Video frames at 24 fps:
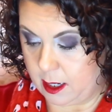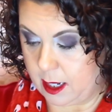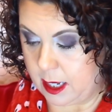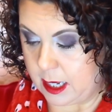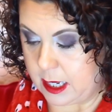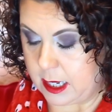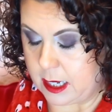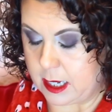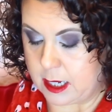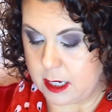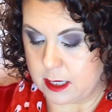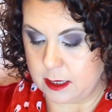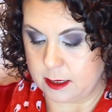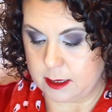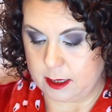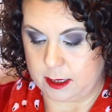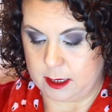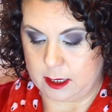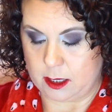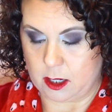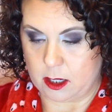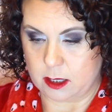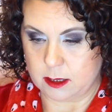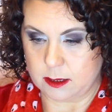And
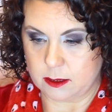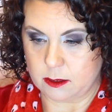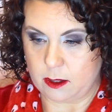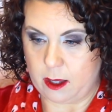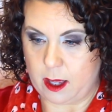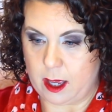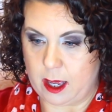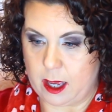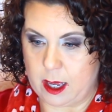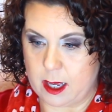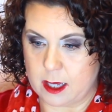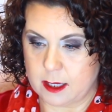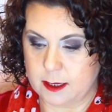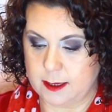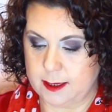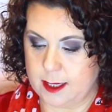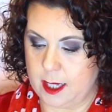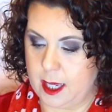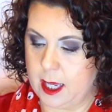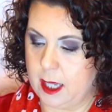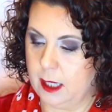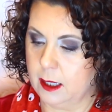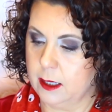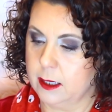it also has
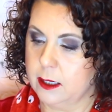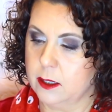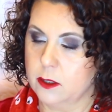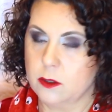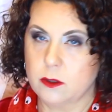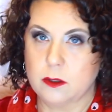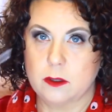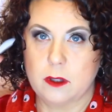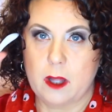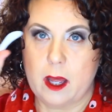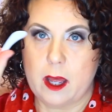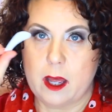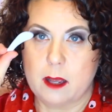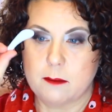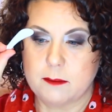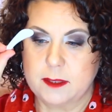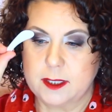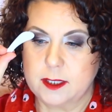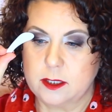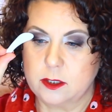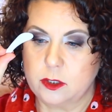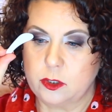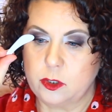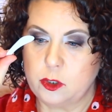a little um,
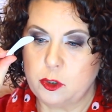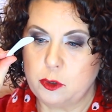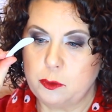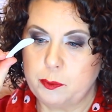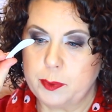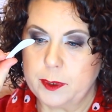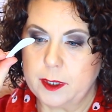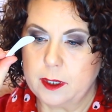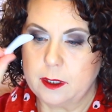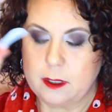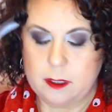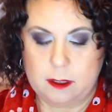scoop